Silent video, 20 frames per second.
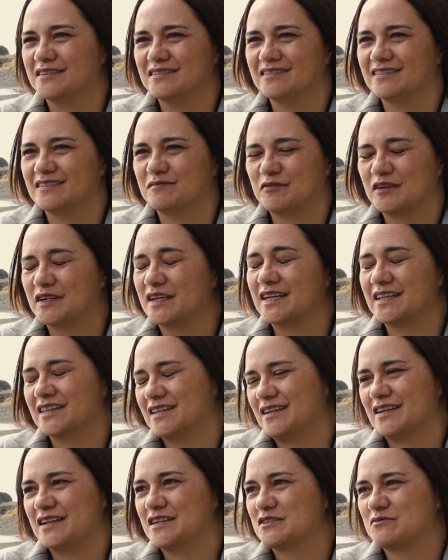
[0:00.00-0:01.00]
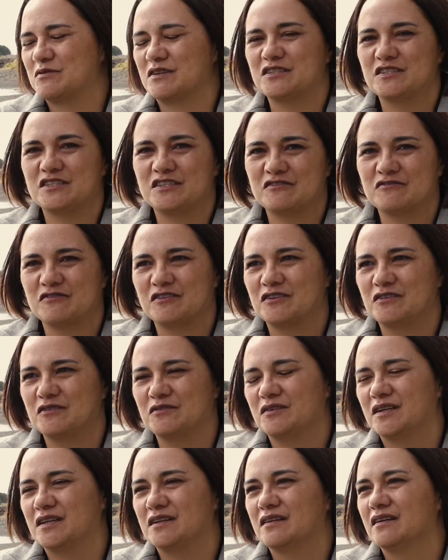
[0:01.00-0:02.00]
it, bringing the next ones
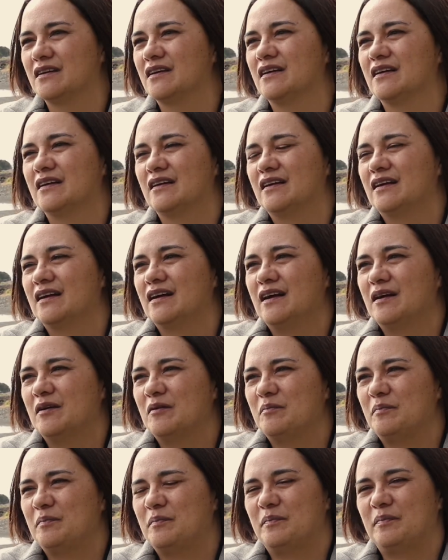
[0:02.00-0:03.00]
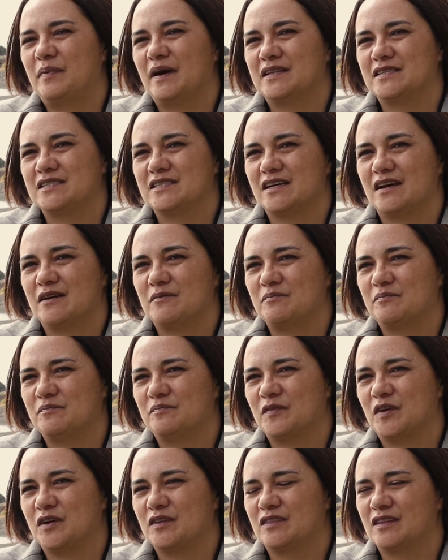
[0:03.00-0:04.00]
through. But
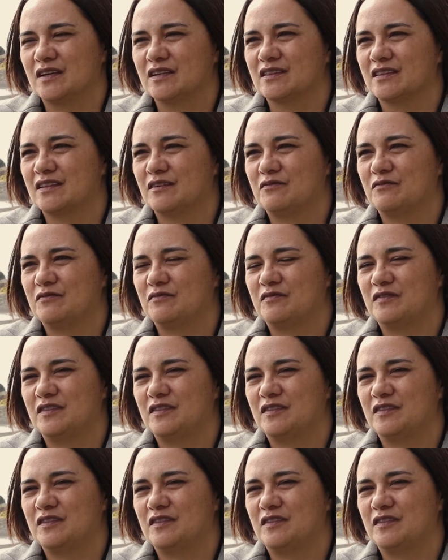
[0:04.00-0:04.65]
I think I